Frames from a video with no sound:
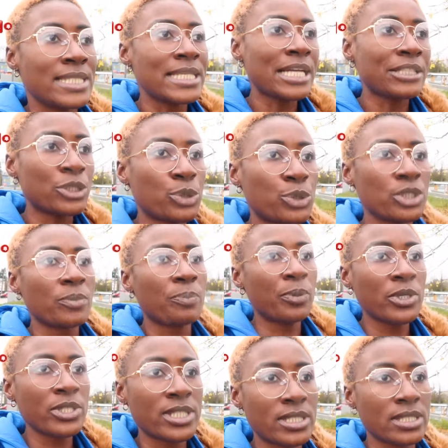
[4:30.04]
send it through the
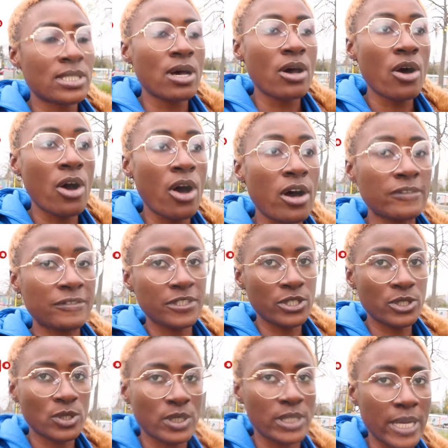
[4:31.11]
post
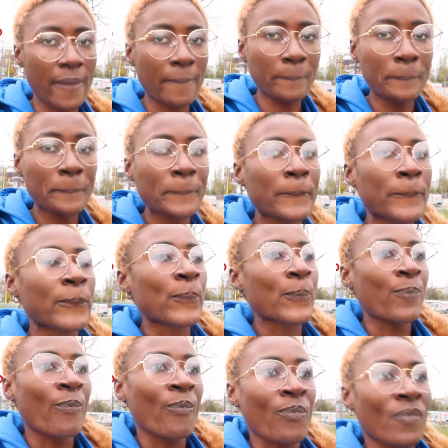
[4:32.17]
office to them.
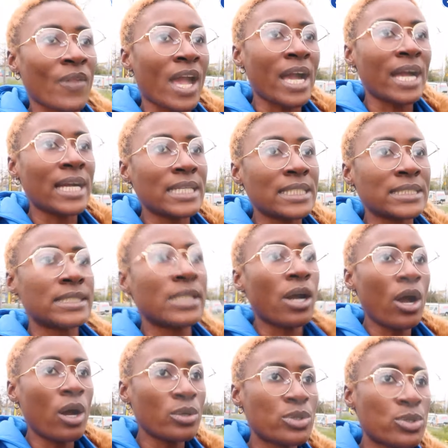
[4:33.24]
And
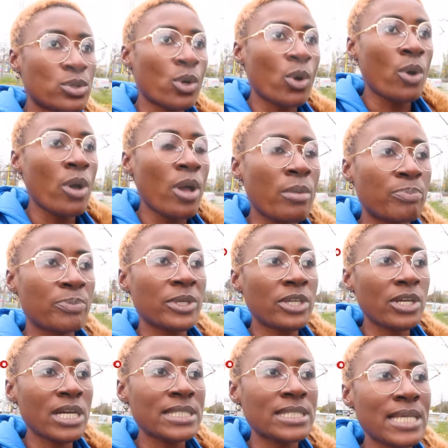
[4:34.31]
also,
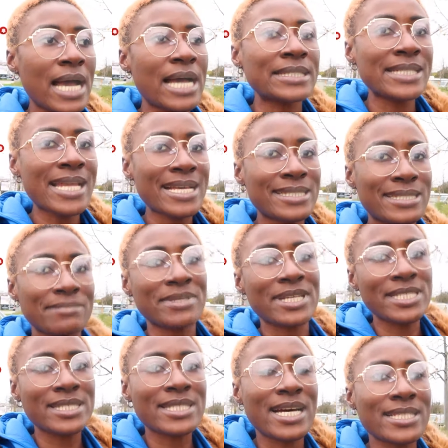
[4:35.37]
because another
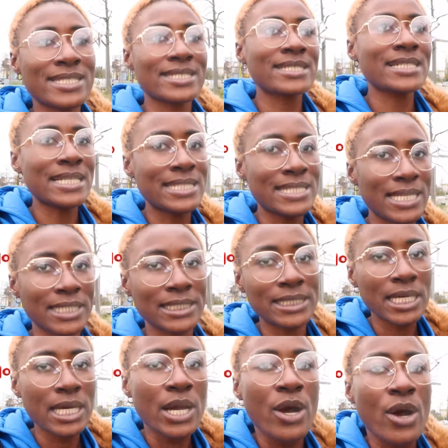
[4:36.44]
semester started
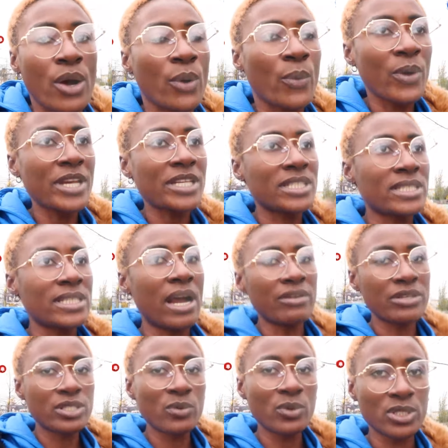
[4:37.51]
when the
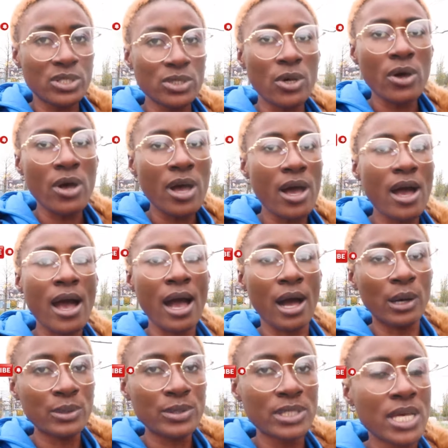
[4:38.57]
TRC was not
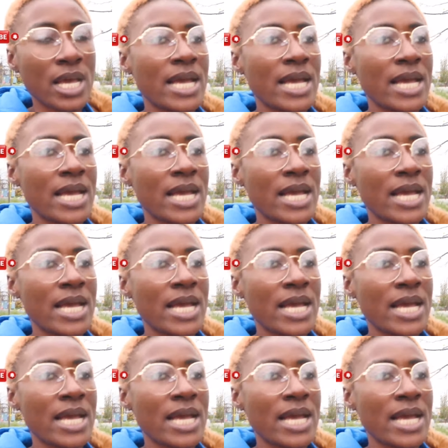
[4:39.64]
out,